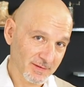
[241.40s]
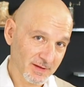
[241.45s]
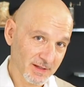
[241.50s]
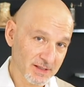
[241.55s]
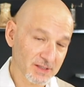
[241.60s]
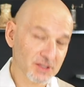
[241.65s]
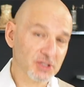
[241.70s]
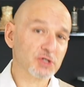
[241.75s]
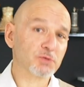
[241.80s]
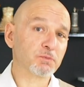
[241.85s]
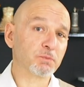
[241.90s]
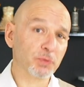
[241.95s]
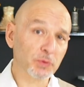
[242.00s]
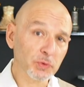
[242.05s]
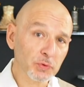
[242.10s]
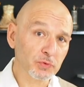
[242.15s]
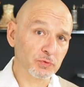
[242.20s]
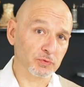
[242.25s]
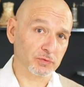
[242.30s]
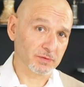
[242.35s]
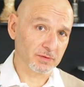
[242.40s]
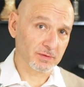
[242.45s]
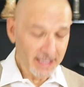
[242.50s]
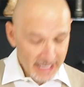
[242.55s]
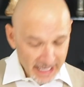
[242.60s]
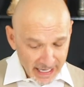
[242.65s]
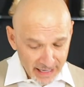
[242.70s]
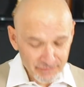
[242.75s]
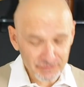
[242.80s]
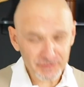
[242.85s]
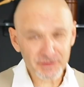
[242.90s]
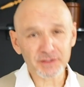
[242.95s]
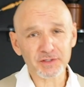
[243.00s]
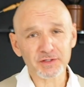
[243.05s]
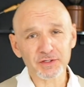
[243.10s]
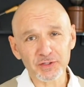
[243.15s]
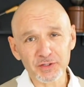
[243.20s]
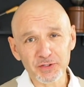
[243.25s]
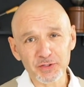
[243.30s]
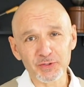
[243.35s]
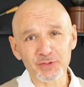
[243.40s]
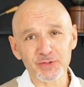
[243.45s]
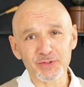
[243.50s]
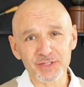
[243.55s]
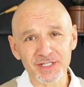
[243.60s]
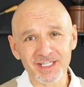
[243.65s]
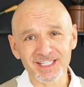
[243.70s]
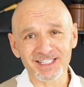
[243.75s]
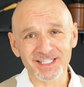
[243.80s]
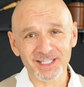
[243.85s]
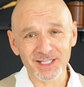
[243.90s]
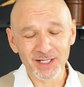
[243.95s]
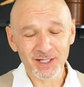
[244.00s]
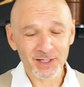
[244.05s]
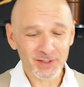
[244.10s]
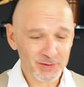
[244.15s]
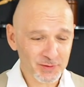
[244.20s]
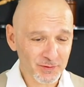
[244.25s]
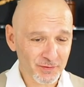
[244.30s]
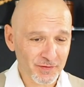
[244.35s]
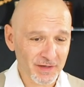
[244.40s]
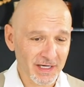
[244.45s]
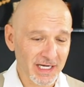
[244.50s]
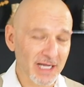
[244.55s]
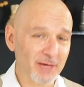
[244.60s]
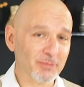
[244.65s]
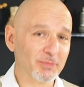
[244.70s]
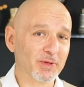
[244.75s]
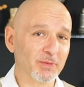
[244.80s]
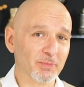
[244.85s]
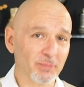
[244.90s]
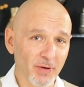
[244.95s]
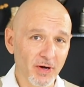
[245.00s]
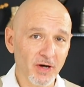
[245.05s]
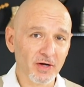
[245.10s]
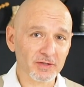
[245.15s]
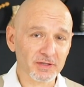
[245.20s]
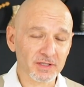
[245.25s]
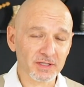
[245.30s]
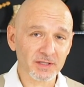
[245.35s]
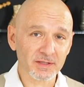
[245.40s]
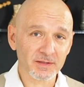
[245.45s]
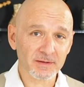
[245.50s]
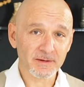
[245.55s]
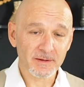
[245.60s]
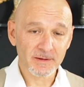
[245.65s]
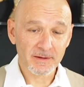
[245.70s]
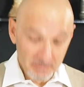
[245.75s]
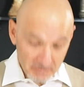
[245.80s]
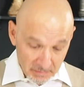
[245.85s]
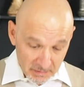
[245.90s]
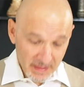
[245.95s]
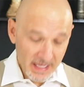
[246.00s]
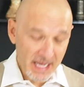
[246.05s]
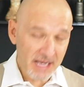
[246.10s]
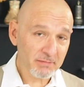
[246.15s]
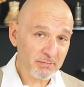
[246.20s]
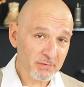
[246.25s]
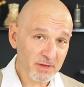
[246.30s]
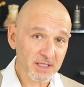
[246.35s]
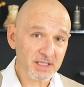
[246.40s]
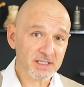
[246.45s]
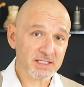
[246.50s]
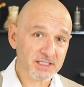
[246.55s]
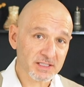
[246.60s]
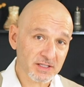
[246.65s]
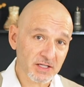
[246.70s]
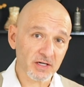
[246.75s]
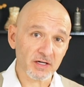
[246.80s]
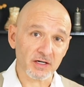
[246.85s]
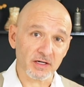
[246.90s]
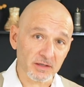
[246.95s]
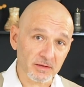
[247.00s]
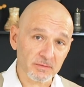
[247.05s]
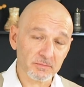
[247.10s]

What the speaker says: a spoon after they use it to fill up the pot. Then they stir.